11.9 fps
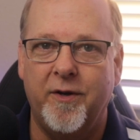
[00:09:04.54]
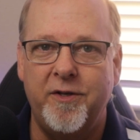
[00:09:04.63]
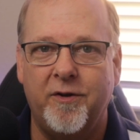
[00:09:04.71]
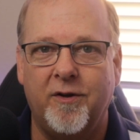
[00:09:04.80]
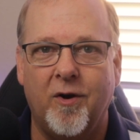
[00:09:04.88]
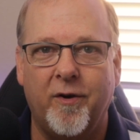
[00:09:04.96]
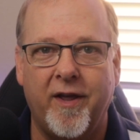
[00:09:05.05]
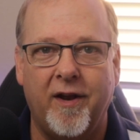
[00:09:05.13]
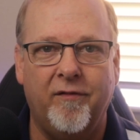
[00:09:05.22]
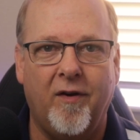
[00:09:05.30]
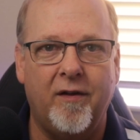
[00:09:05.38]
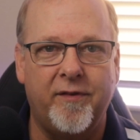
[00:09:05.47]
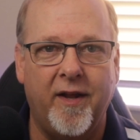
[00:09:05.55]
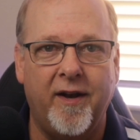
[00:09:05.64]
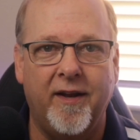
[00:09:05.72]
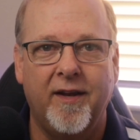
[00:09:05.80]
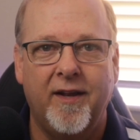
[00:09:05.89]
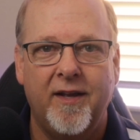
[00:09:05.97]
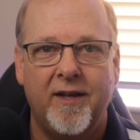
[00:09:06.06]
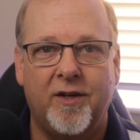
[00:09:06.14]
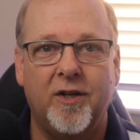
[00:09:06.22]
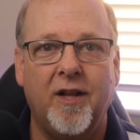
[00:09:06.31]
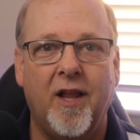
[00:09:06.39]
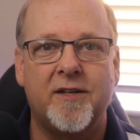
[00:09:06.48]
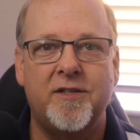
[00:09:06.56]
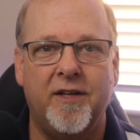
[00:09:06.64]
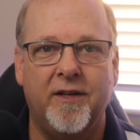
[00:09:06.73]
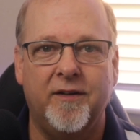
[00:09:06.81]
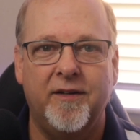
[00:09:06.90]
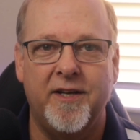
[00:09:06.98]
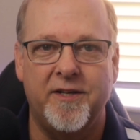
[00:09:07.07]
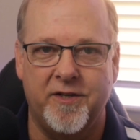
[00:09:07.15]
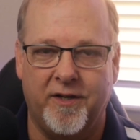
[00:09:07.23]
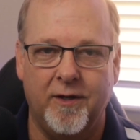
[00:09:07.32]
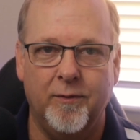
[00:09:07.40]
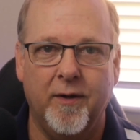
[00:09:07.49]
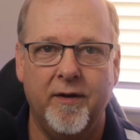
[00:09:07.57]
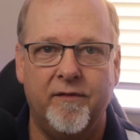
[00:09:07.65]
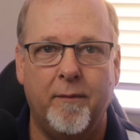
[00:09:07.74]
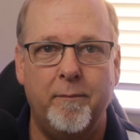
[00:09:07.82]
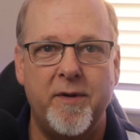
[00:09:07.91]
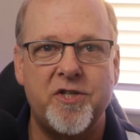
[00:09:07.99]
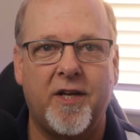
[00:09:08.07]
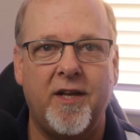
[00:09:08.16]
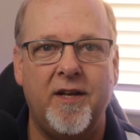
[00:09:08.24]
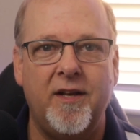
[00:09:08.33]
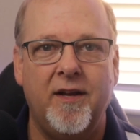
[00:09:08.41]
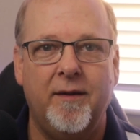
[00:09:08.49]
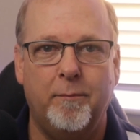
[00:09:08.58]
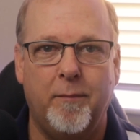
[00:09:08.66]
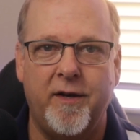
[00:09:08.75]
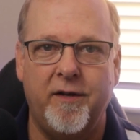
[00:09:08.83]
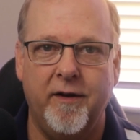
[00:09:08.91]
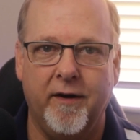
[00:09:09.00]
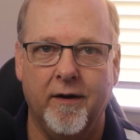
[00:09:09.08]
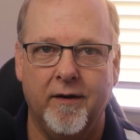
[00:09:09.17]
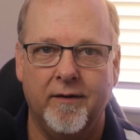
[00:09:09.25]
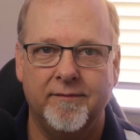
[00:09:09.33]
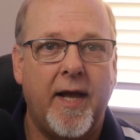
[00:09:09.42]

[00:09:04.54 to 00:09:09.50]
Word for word: one. You can go get involved in it. Good luck to you. It's a good one from Michigan Mud Digger.